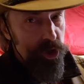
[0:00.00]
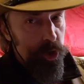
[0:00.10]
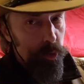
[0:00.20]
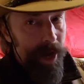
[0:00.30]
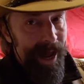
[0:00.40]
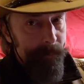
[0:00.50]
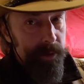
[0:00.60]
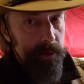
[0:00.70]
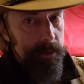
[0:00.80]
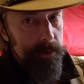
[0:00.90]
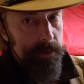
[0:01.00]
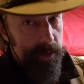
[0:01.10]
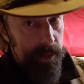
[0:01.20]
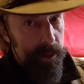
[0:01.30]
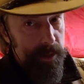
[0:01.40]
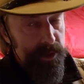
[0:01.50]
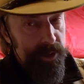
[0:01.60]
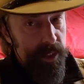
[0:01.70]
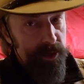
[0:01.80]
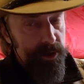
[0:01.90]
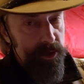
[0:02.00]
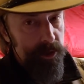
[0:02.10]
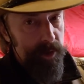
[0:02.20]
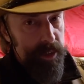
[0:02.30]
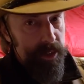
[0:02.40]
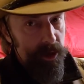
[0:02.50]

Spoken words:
trap the condensation so that it